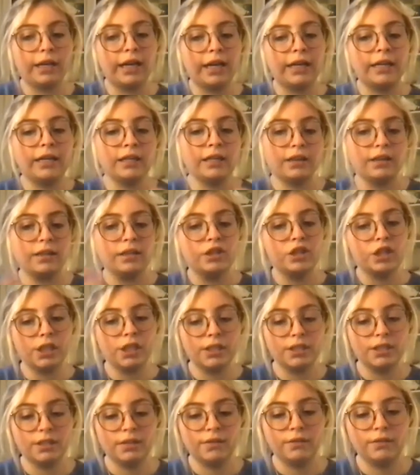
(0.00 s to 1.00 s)
get the
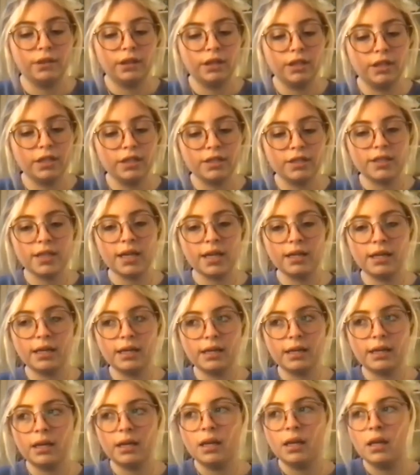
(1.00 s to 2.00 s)
gist of what they're
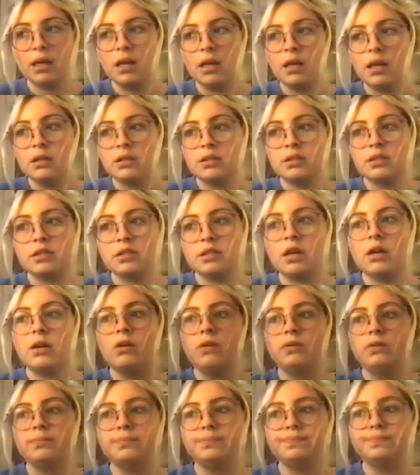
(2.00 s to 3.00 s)
saying.
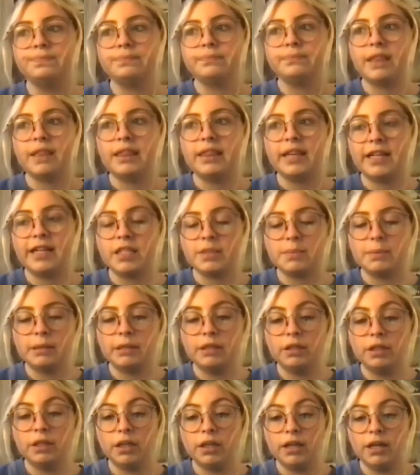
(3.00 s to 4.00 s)
So that's
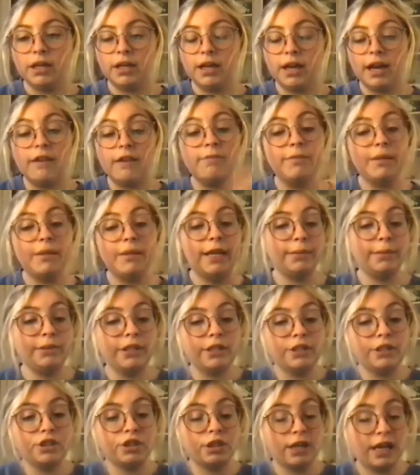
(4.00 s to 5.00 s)
been good. I've been able
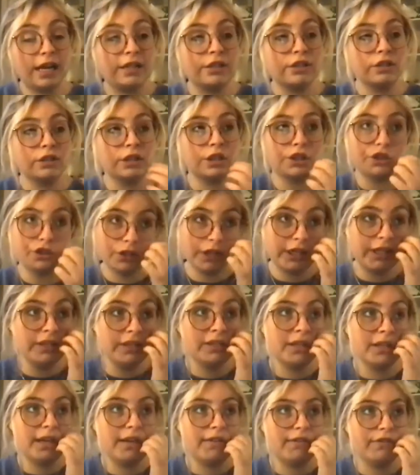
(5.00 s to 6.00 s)
to actually
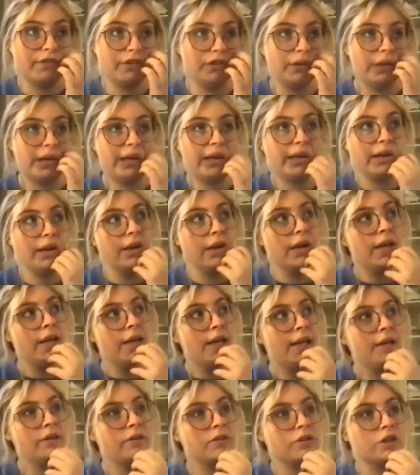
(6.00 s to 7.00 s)
translate for like
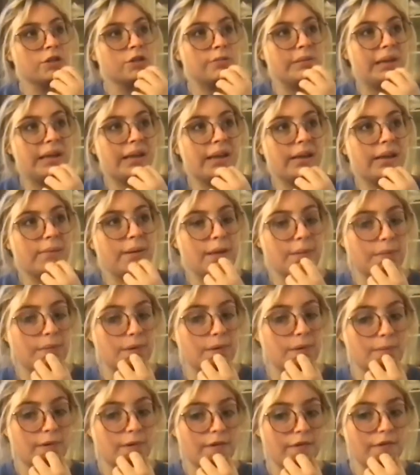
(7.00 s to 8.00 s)
English speaking
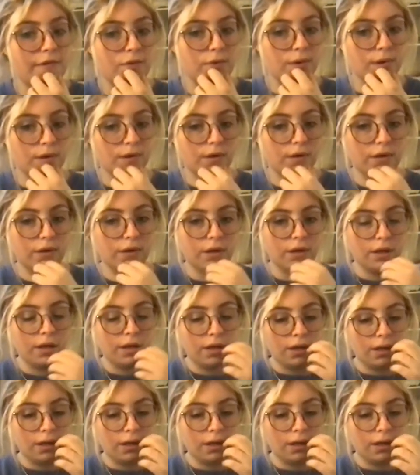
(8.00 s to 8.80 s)
people before.